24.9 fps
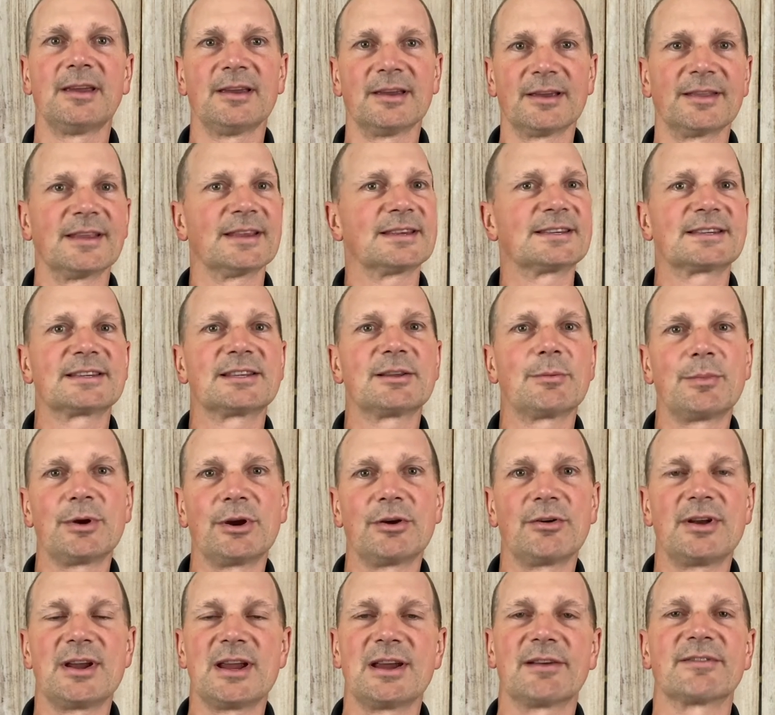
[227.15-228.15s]
This is the
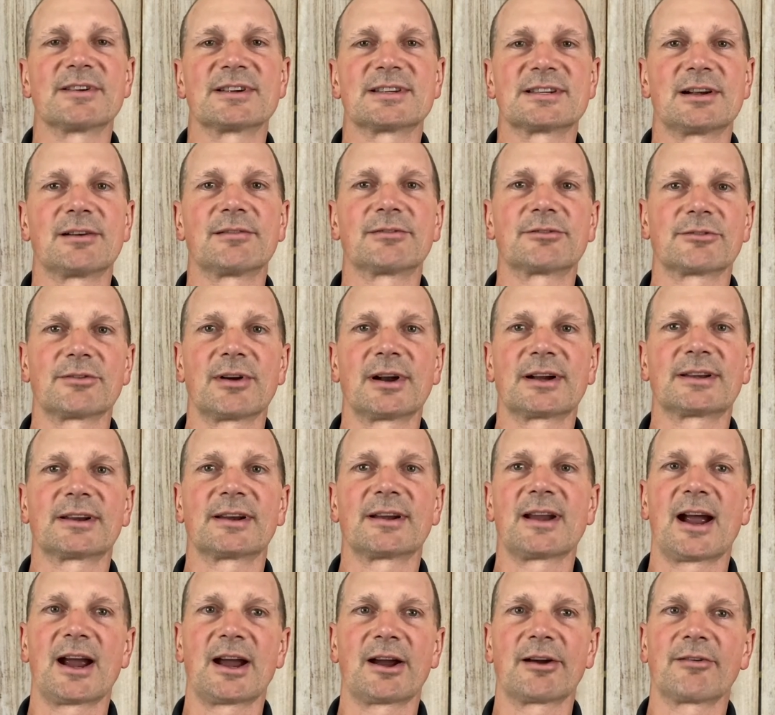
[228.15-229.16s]
beauty of a self-directed
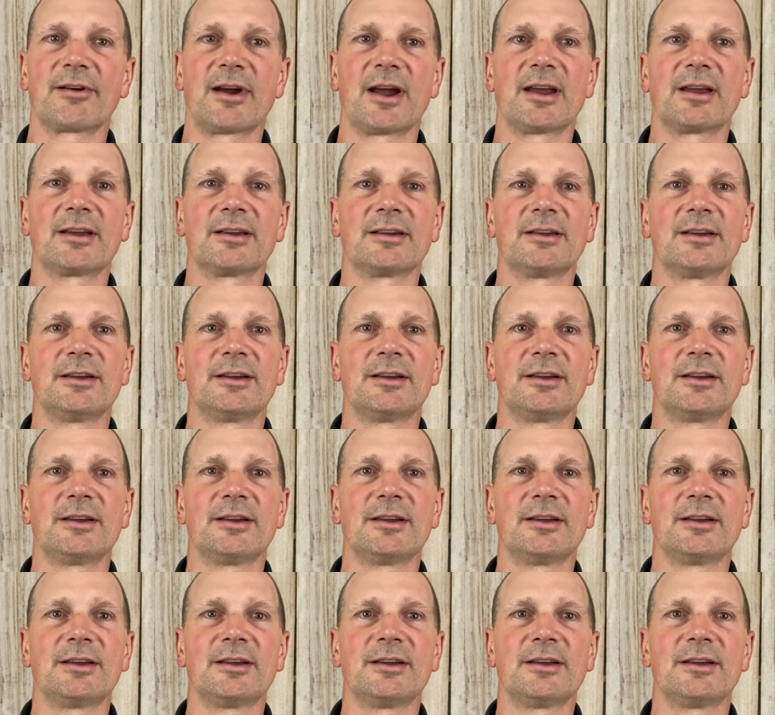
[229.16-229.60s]
IRA.